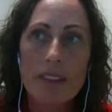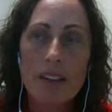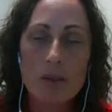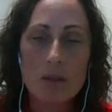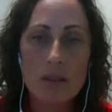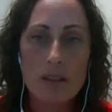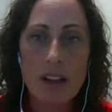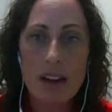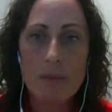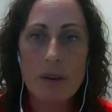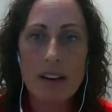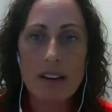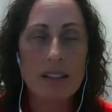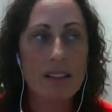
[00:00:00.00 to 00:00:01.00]
there's a lot
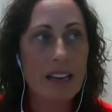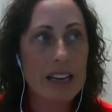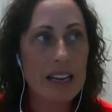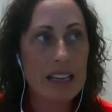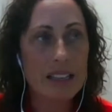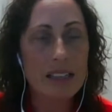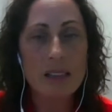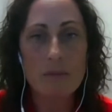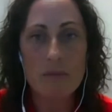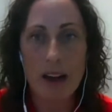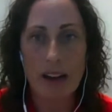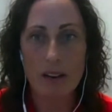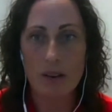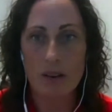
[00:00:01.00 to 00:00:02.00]
about it that isn't
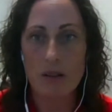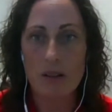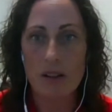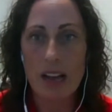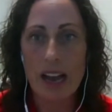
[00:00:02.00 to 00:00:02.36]
medical.